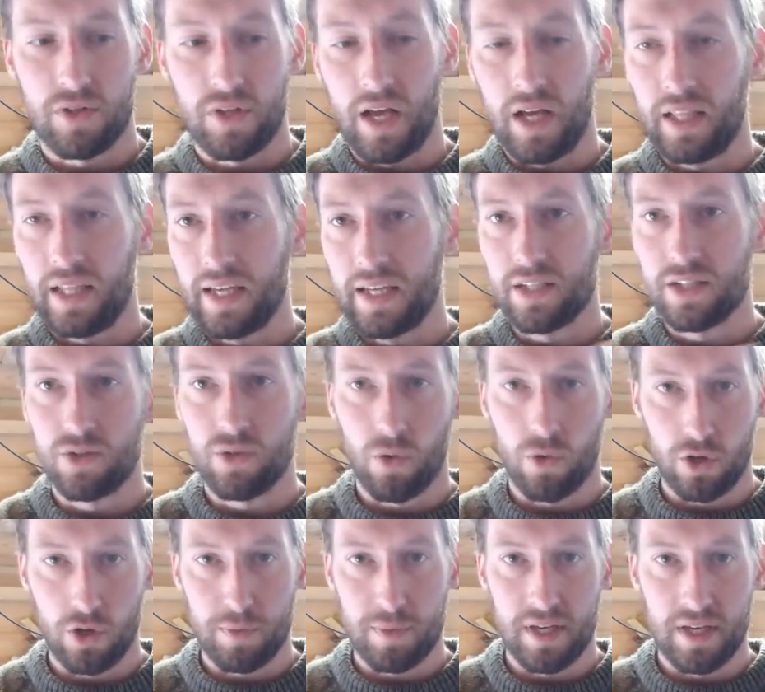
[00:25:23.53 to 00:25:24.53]
So that line's
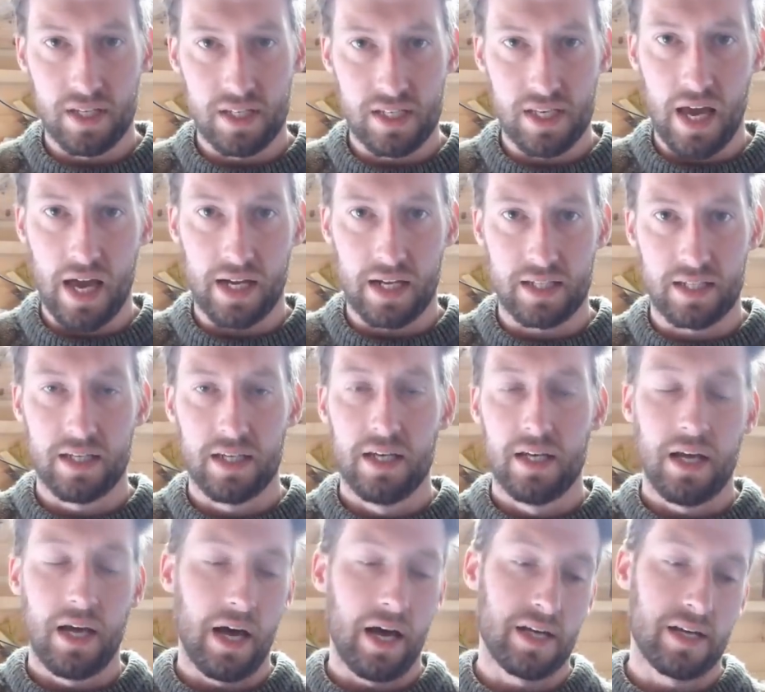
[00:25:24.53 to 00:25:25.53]
not going to be exact
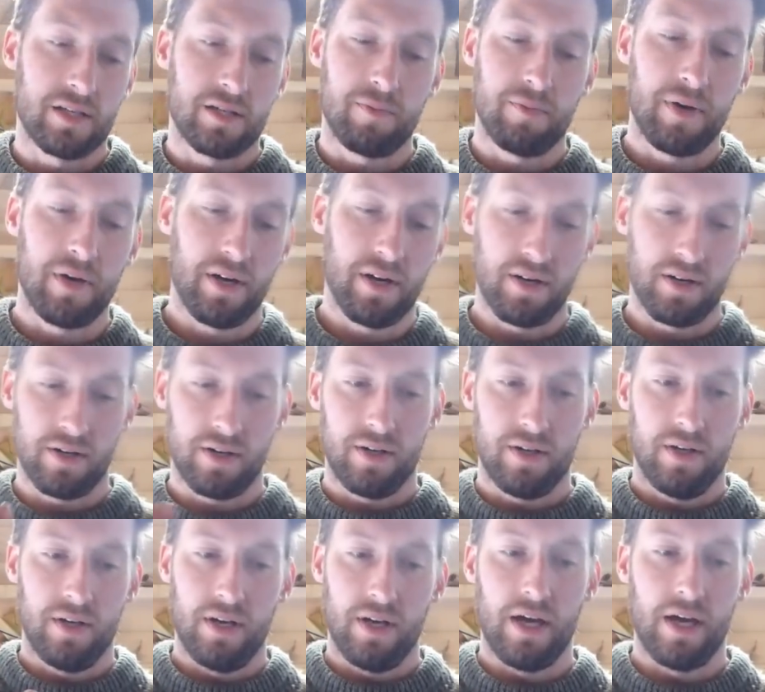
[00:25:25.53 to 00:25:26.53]
as per
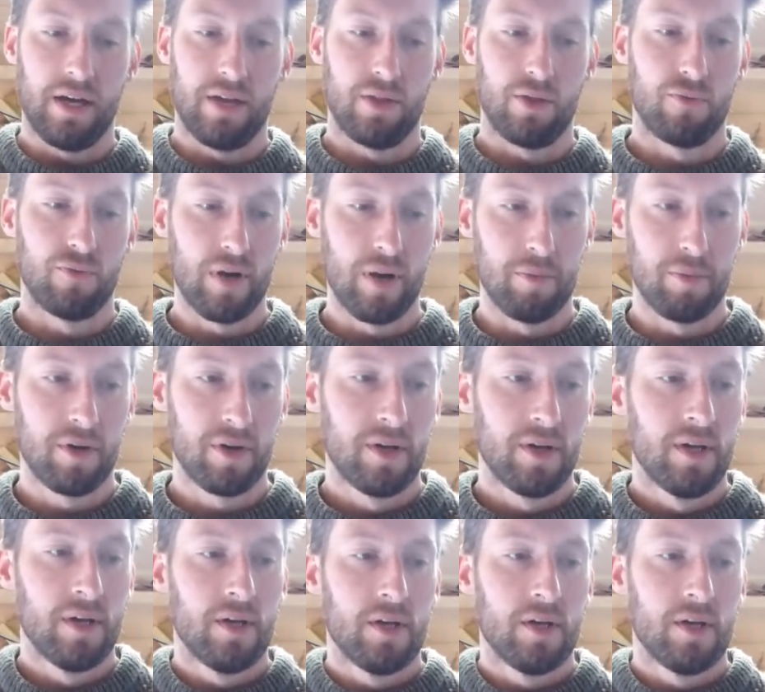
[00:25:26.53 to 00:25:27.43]
uh, the rib.